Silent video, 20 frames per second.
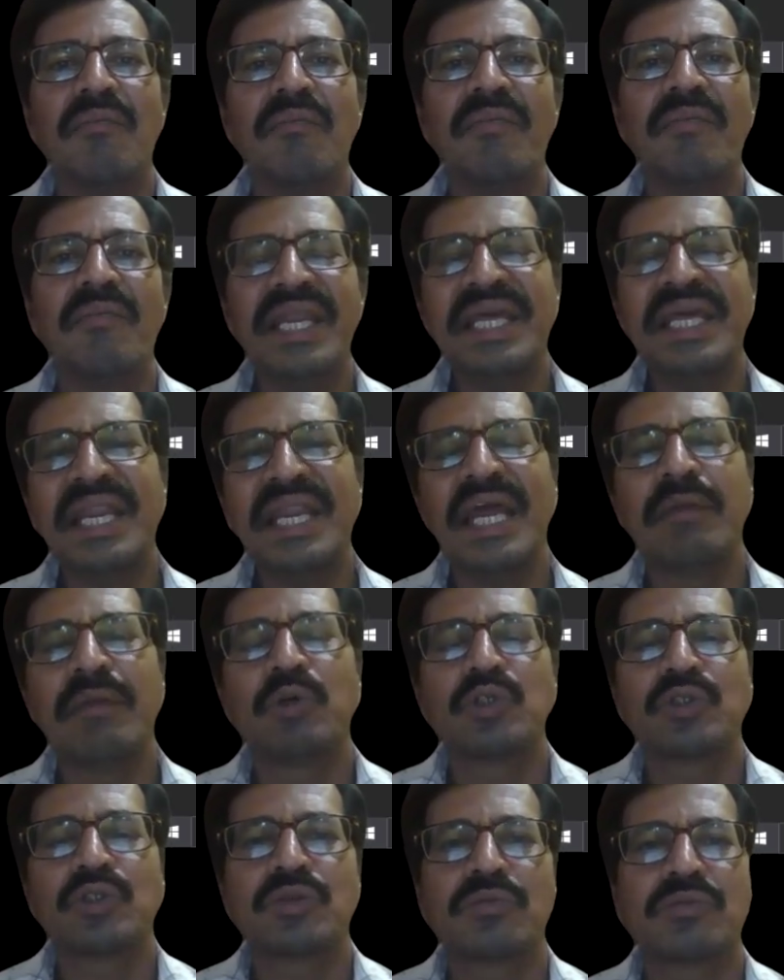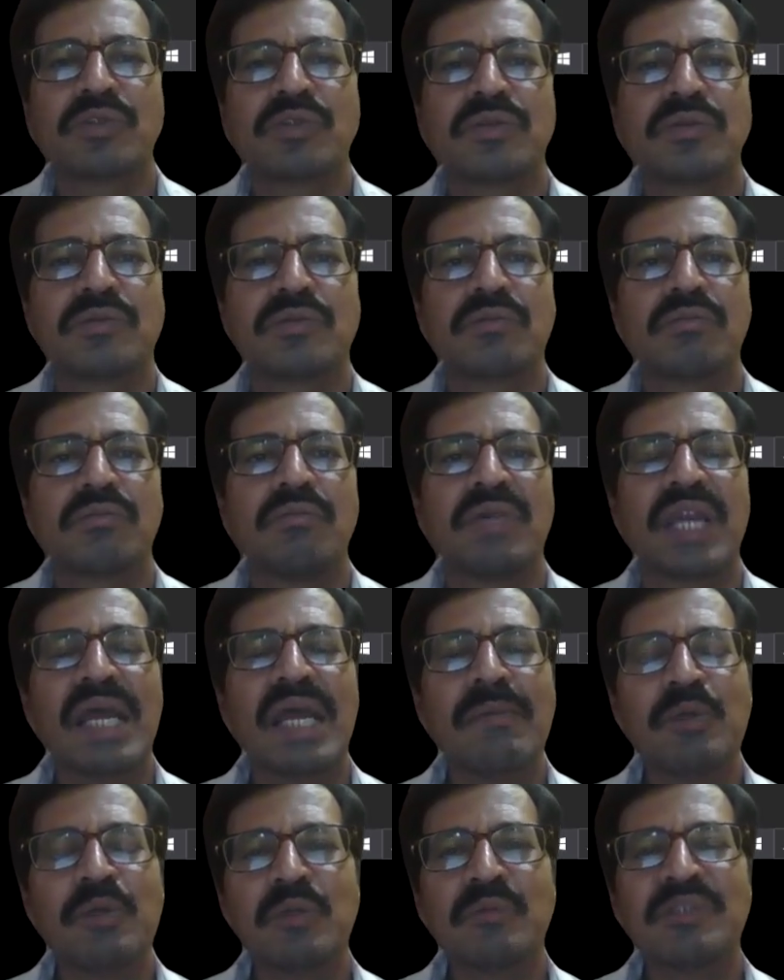many ribosomes.
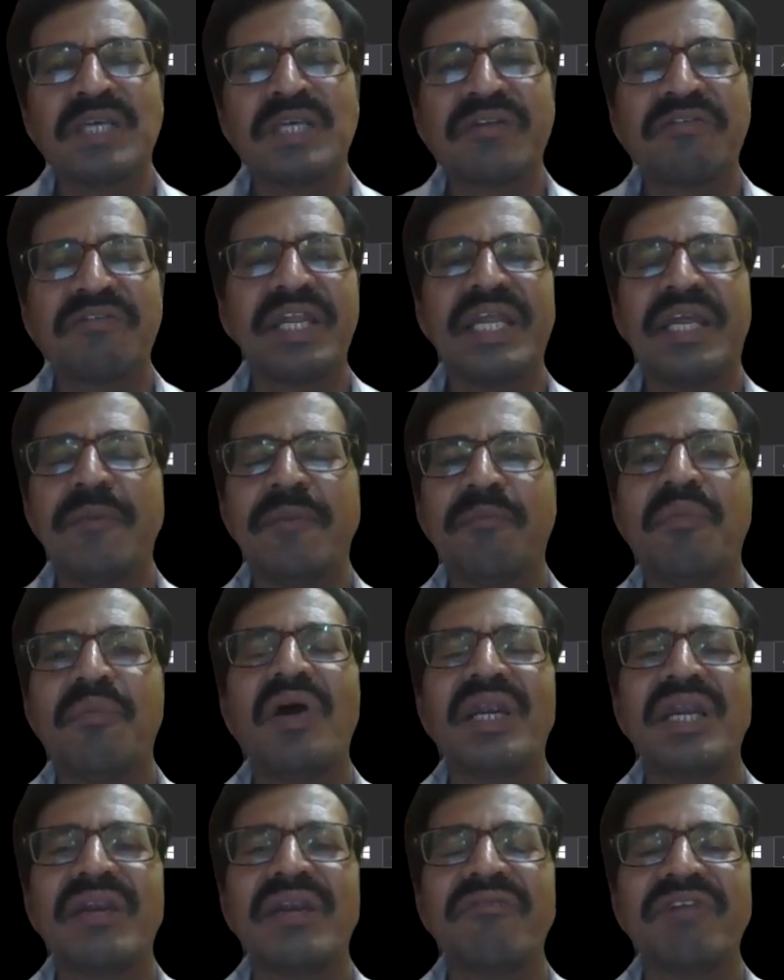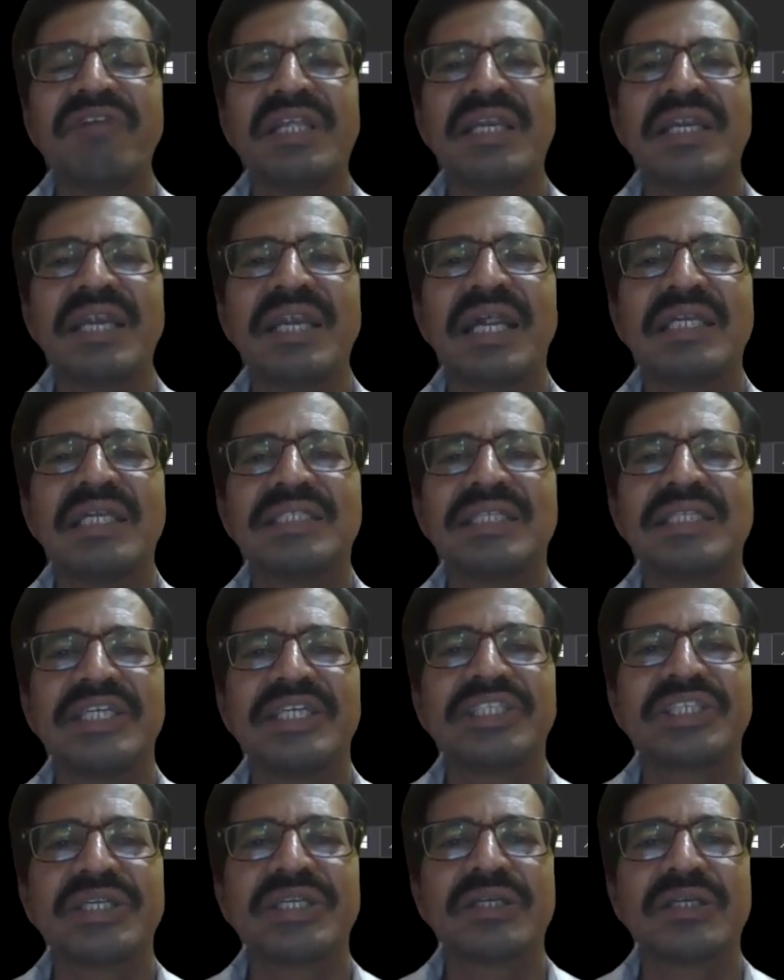Ribosomes are very important for the
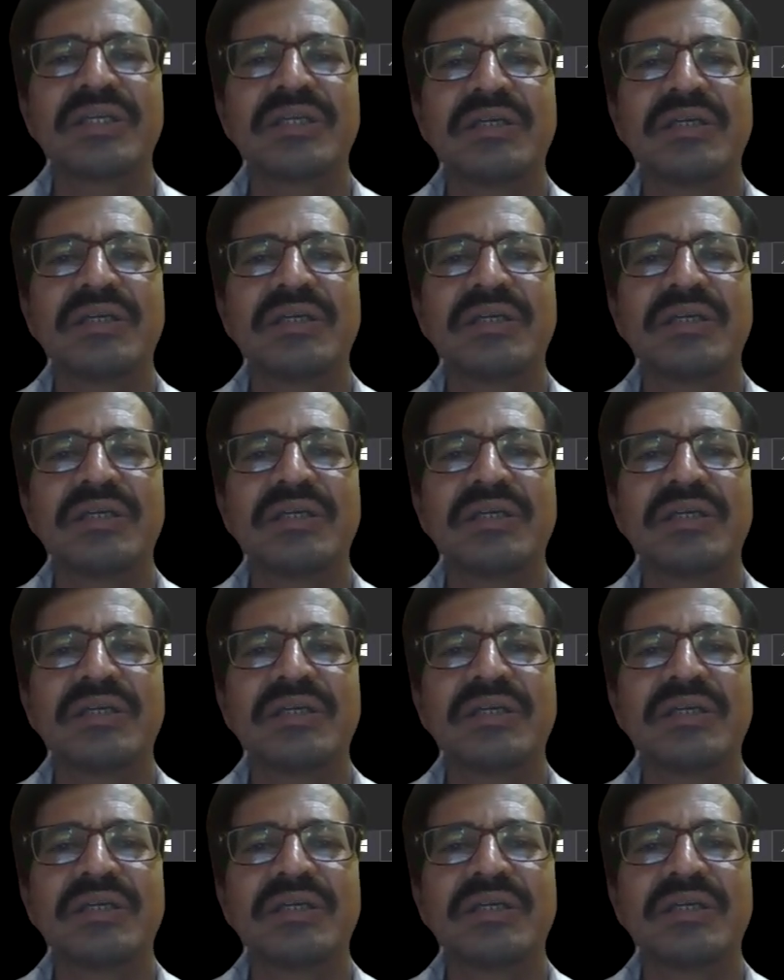translation.